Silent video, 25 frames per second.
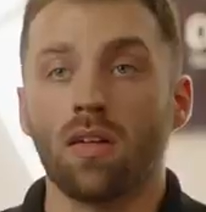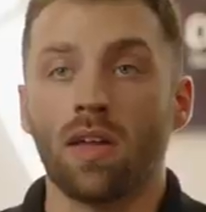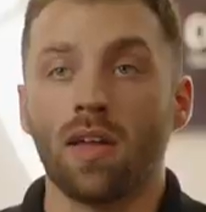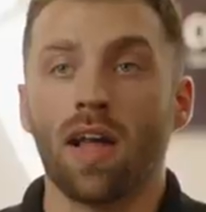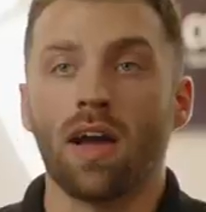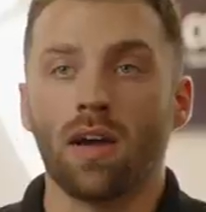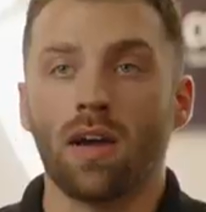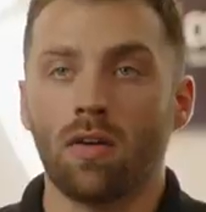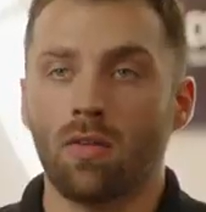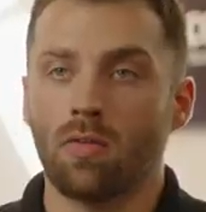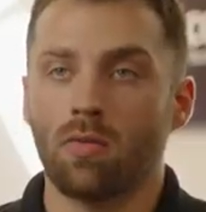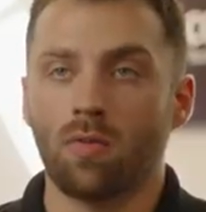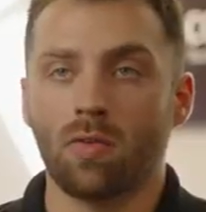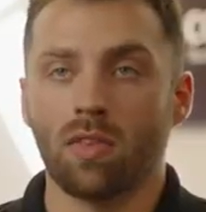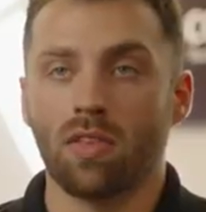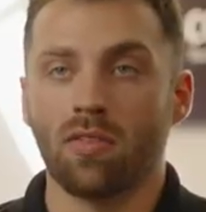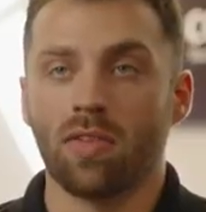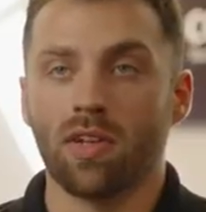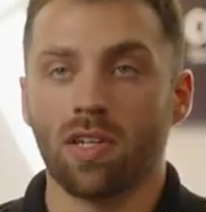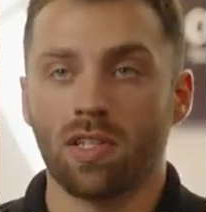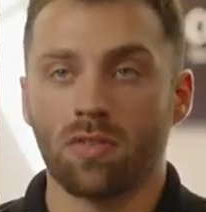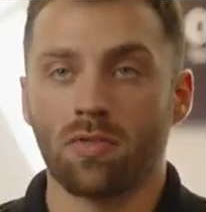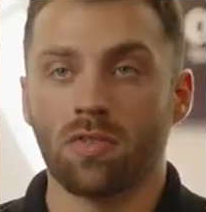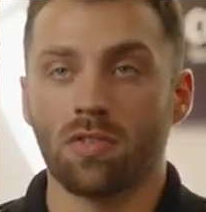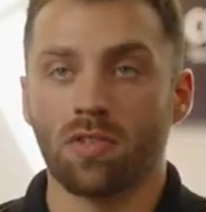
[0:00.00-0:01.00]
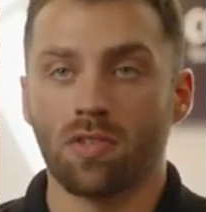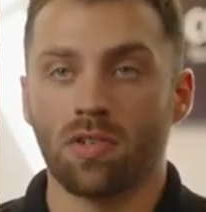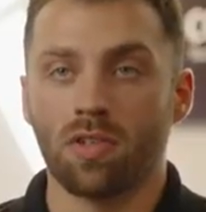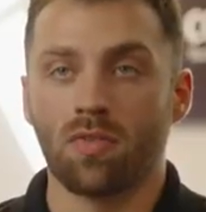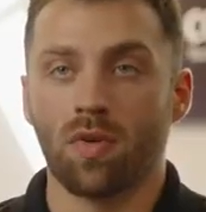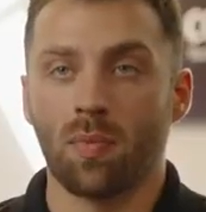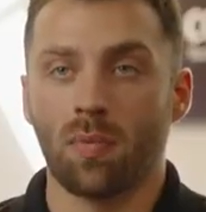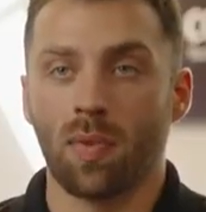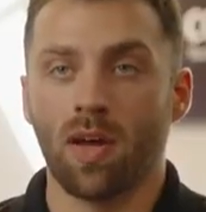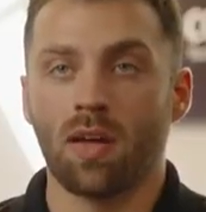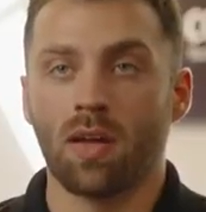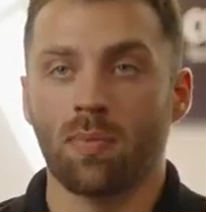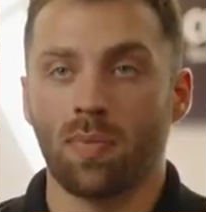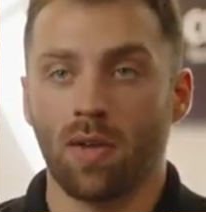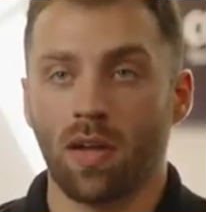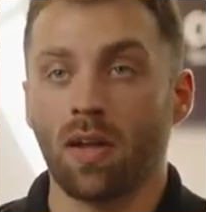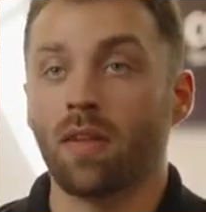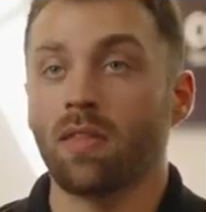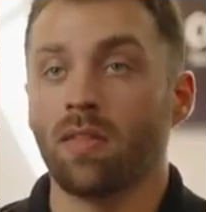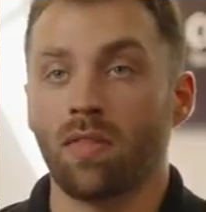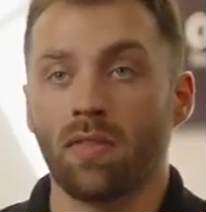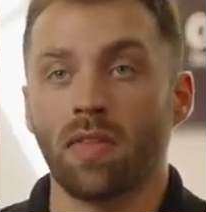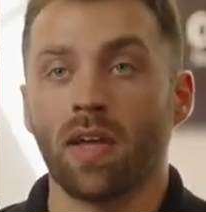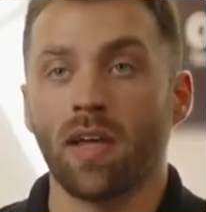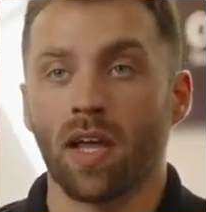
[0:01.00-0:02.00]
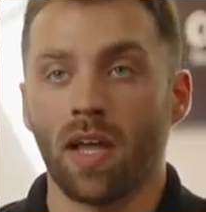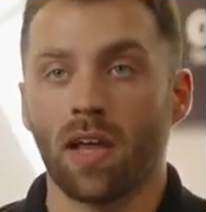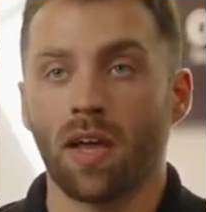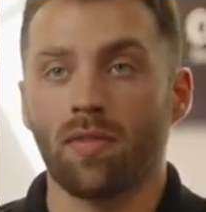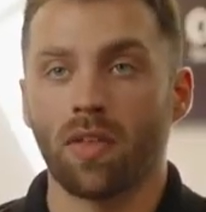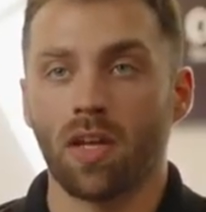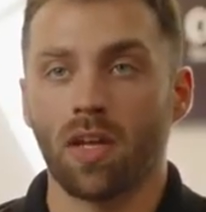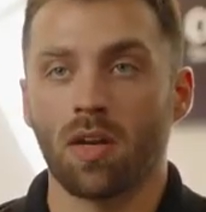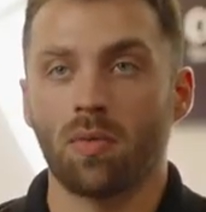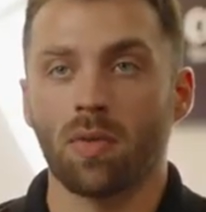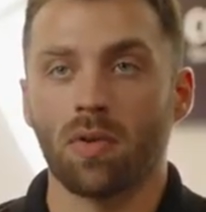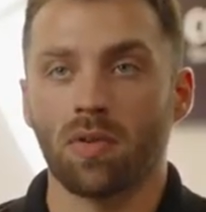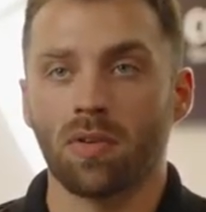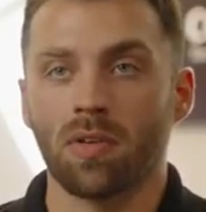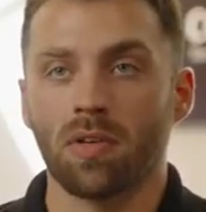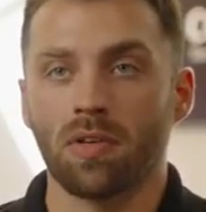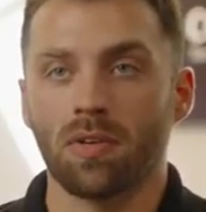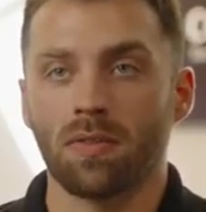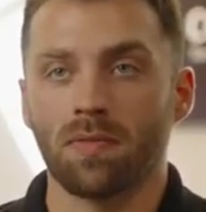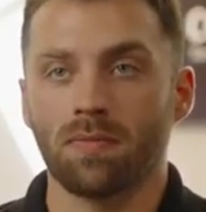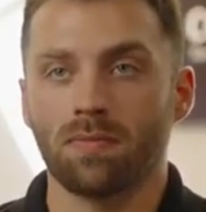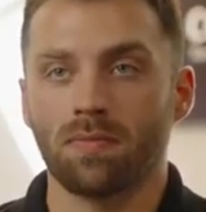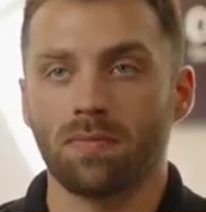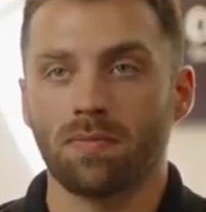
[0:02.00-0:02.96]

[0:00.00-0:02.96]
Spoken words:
Now, with the latest version of our BOD POD, they have that ability.